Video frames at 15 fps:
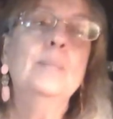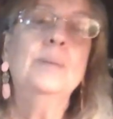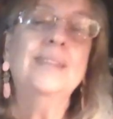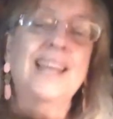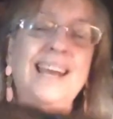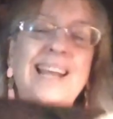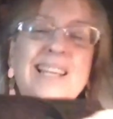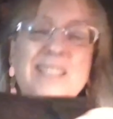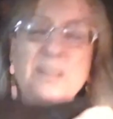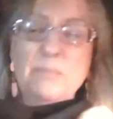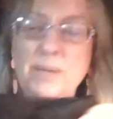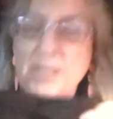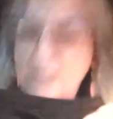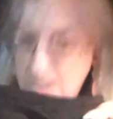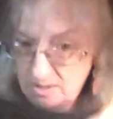but that
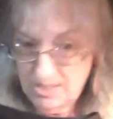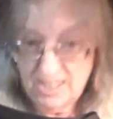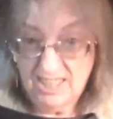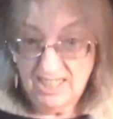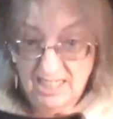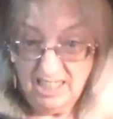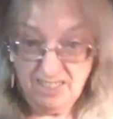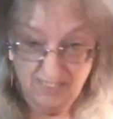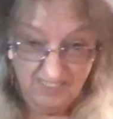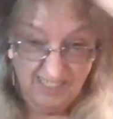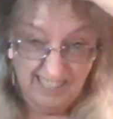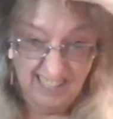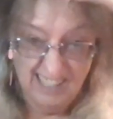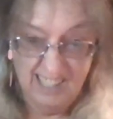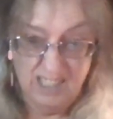hasn't been too successful
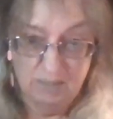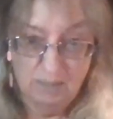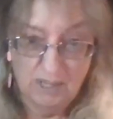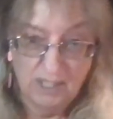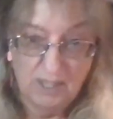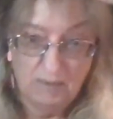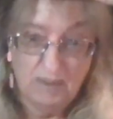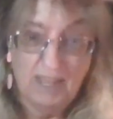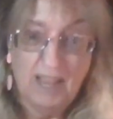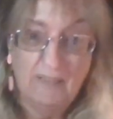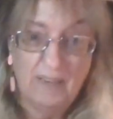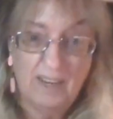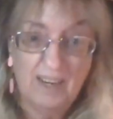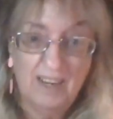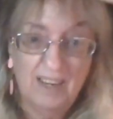lately, especially with
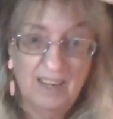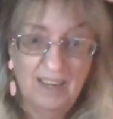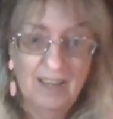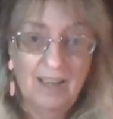having